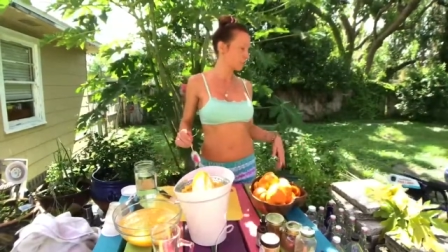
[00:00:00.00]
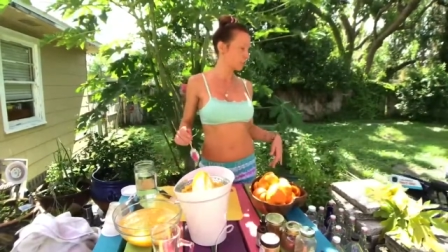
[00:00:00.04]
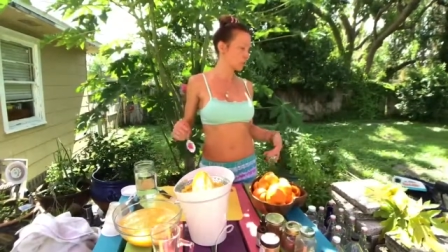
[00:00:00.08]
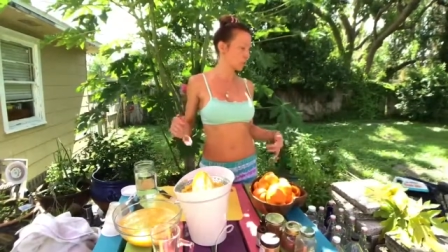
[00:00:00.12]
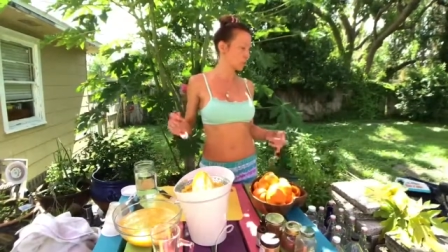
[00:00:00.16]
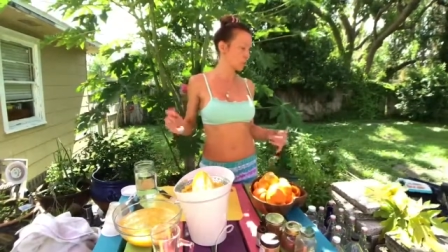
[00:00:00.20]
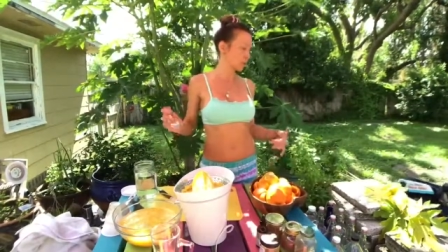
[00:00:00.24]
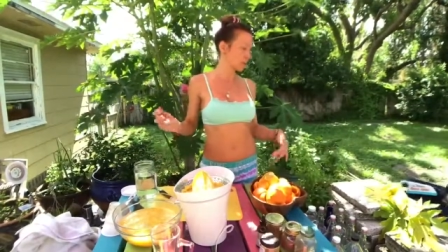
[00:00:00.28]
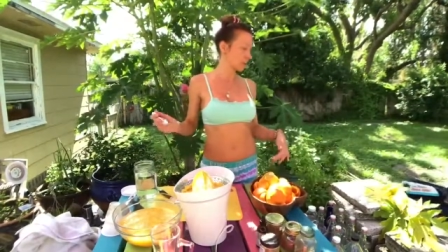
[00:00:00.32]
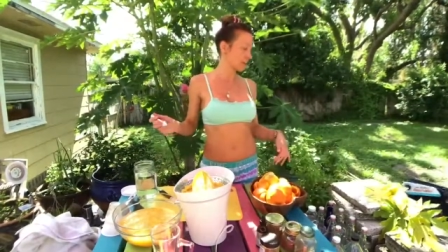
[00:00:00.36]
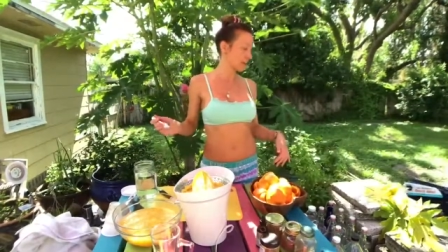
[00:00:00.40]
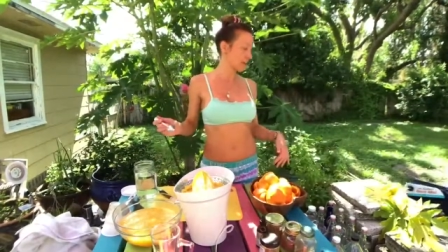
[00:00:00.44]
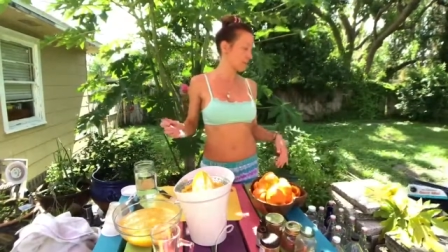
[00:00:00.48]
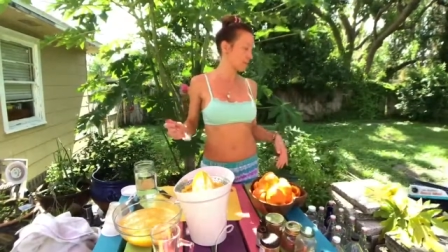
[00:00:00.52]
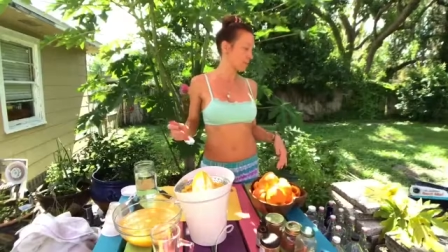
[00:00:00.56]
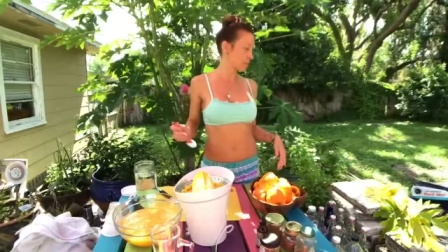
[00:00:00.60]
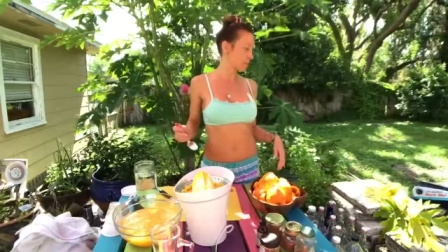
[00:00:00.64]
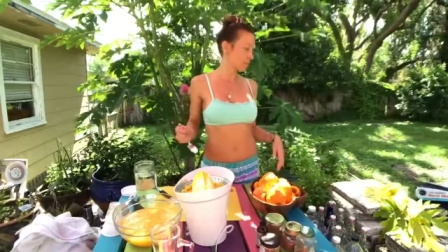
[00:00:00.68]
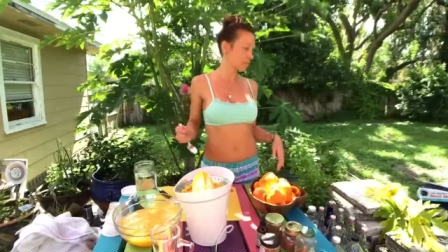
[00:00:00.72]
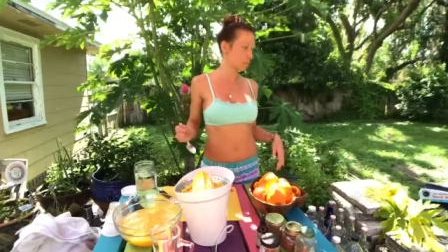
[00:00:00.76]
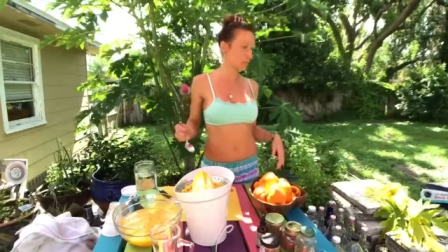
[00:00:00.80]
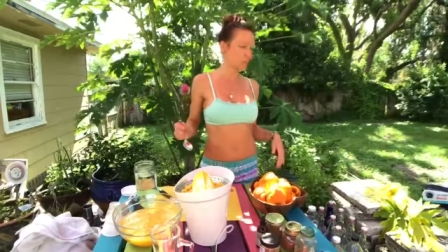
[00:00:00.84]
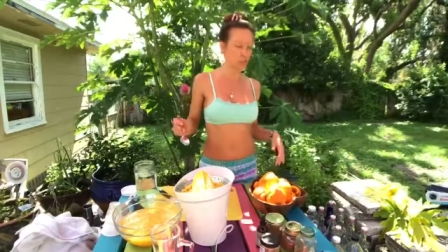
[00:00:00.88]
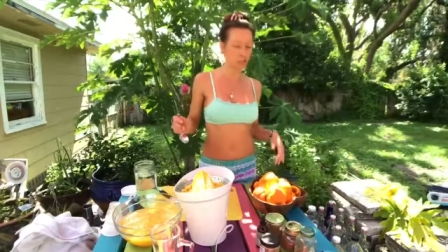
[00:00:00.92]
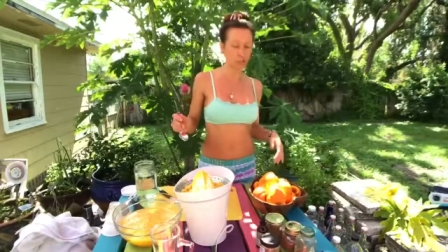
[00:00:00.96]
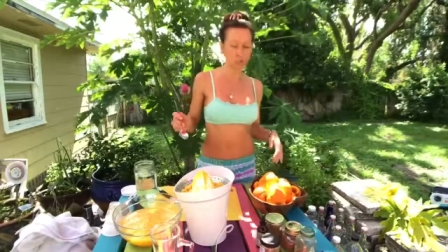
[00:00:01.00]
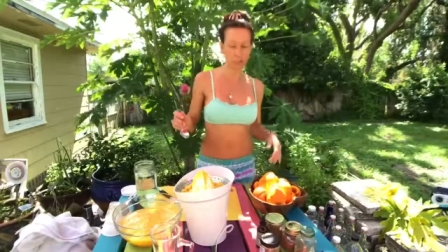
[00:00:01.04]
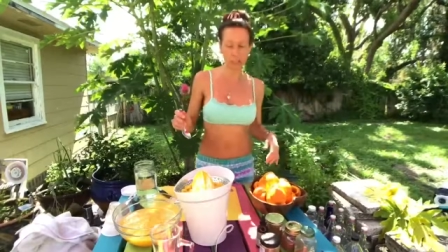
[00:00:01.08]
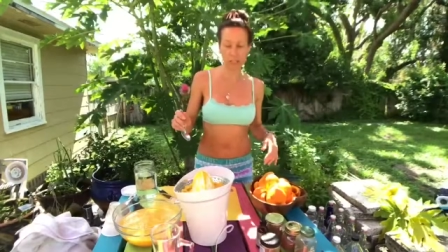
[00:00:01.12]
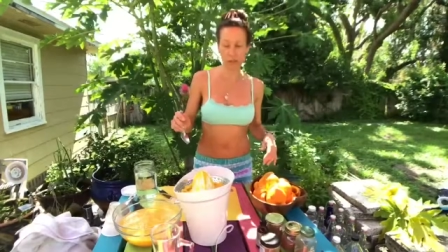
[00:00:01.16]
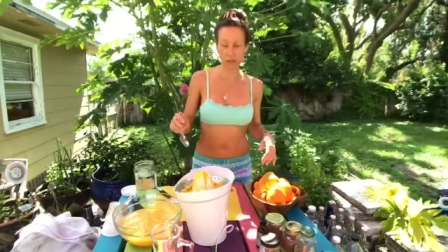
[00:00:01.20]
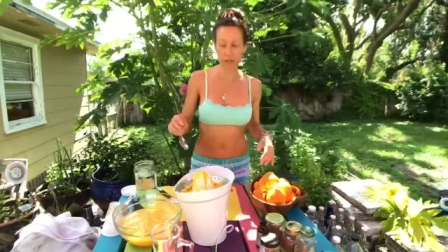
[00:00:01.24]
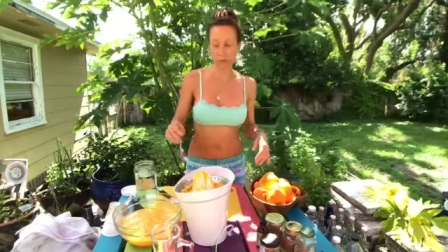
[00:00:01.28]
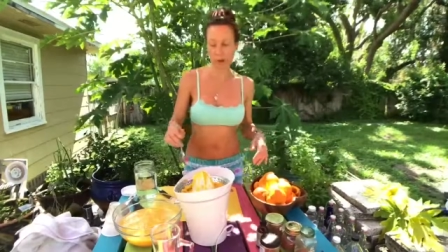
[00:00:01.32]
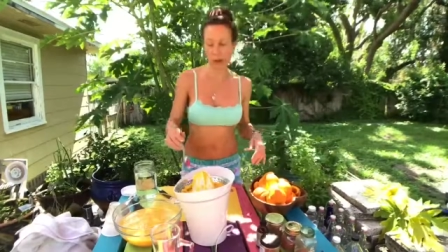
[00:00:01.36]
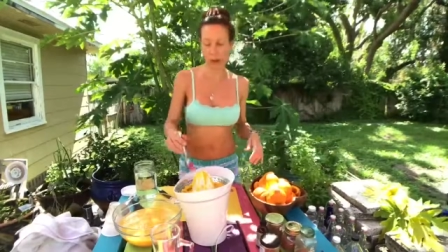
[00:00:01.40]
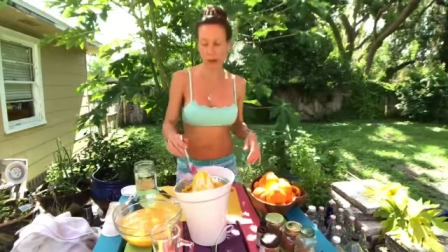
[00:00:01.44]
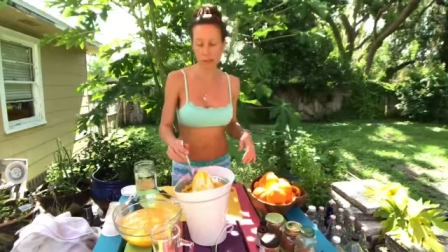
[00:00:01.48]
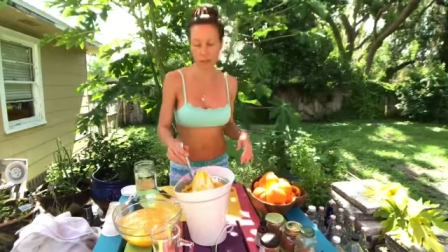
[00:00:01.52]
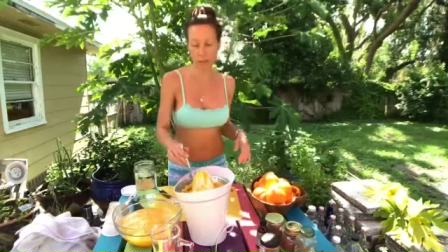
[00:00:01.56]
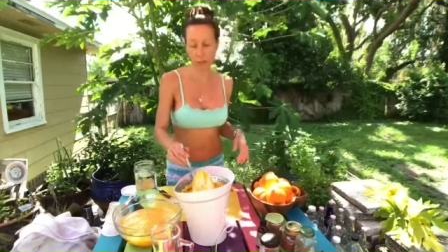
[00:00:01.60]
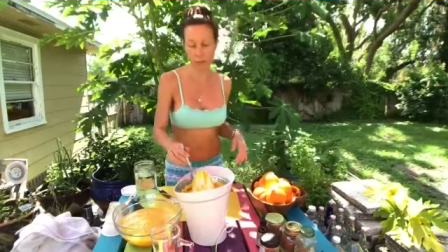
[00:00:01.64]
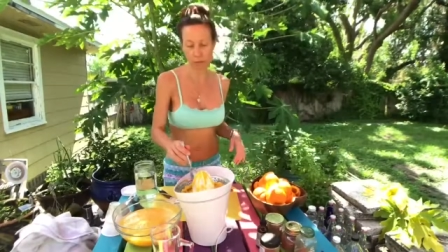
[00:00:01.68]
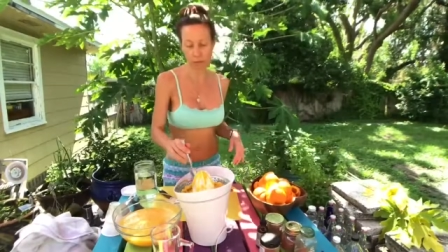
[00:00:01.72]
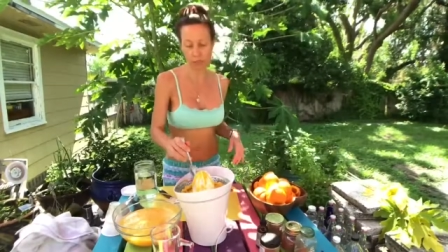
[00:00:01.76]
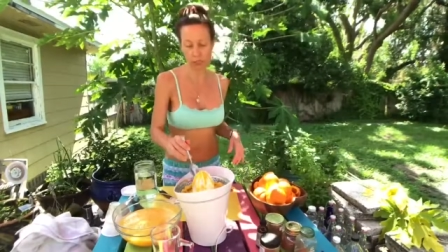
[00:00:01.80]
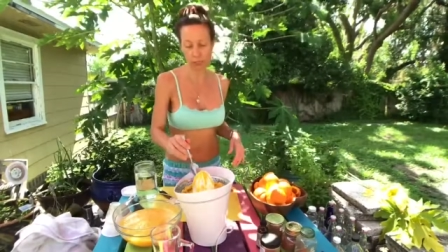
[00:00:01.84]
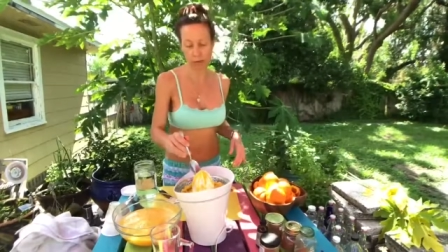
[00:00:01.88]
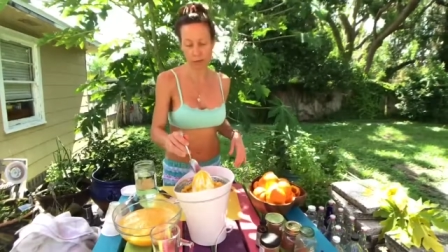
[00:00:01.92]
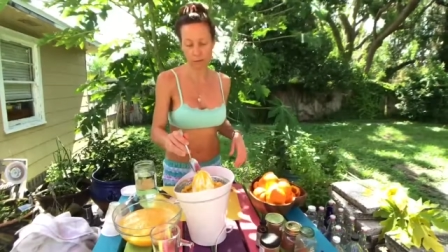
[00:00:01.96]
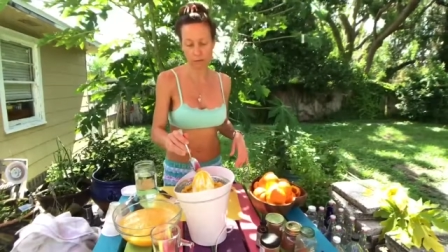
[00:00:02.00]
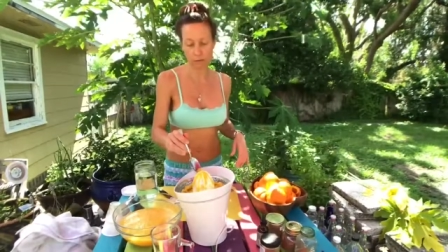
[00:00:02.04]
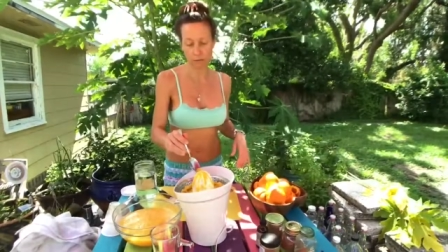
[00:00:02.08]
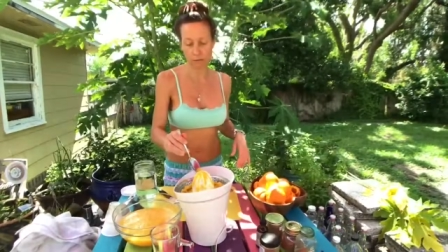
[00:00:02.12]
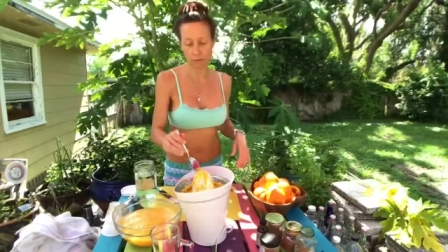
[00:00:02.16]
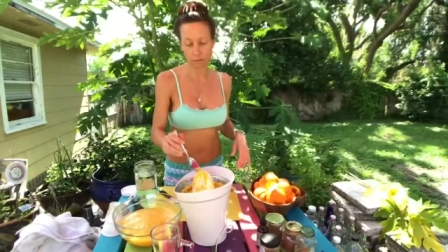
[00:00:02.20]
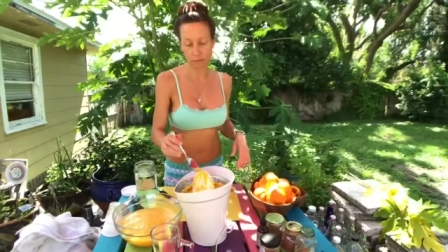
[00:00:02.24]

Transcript: to go get that big pitcher that I forgot to bring out. Yeah,